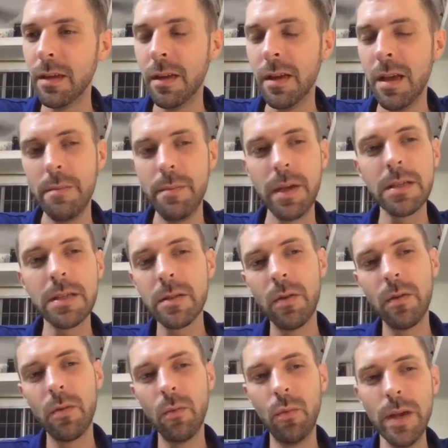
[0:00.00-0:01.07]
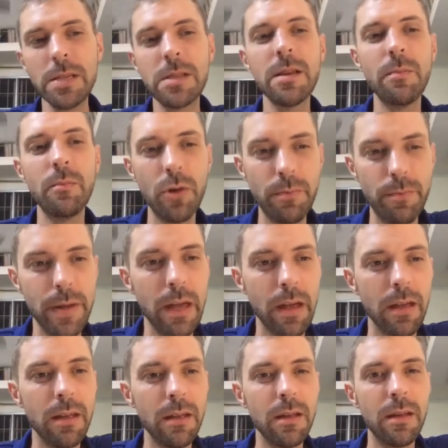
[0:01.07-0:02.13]
Because wisdom would be,
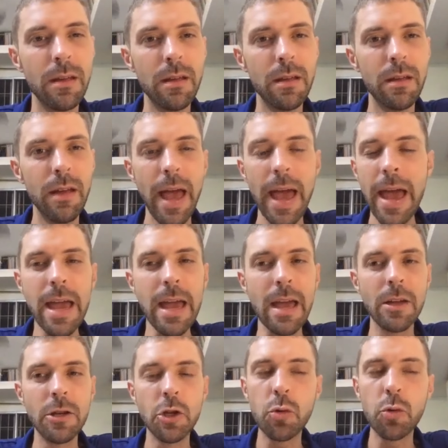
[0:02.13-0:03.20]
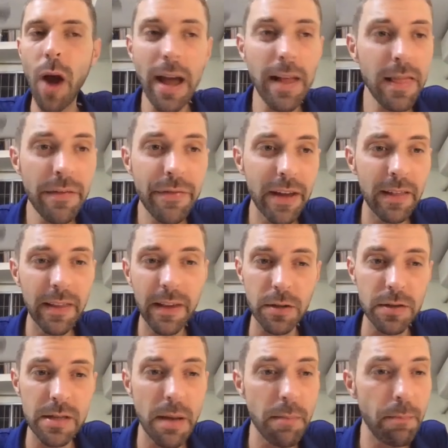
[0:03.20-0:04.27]
hey, try living a little
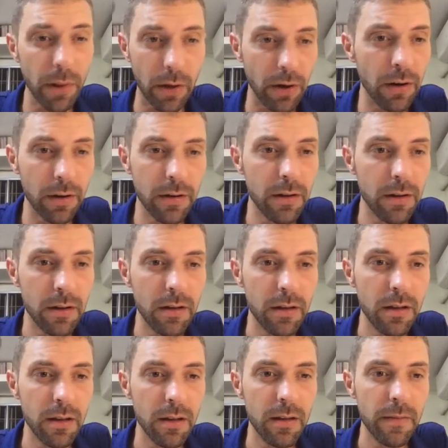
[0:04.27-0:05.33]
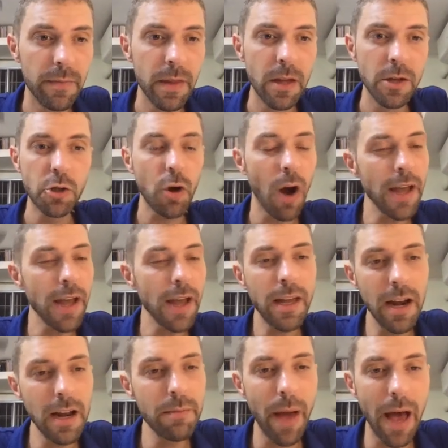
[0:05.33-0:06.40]
simpler. Try
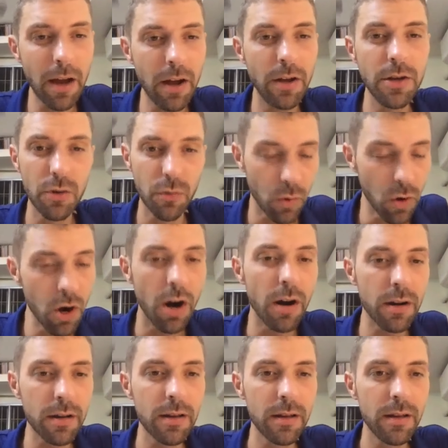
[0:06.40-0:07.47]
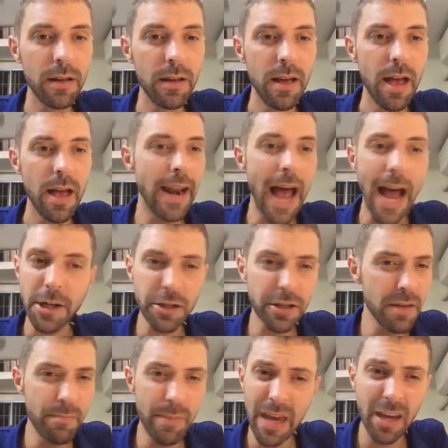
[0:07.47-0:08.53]
cutting back on your work and
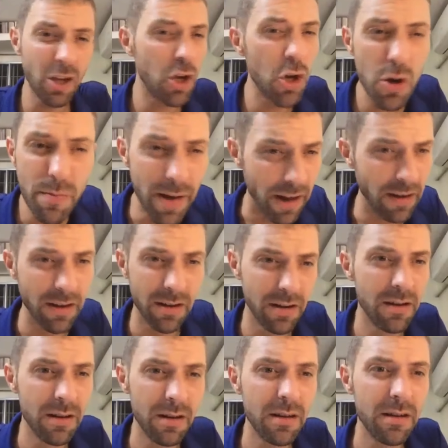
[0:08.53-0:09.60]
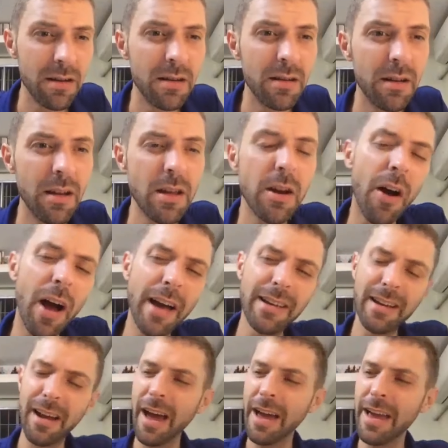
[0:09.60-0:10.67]
actually being human. You know,
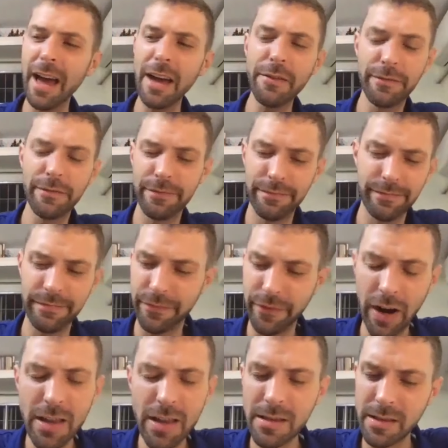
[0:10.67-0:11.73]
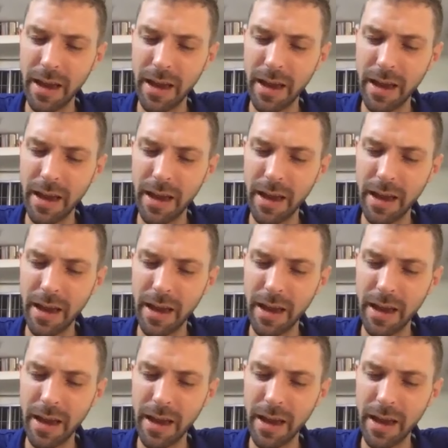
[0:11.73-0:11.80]
I have friends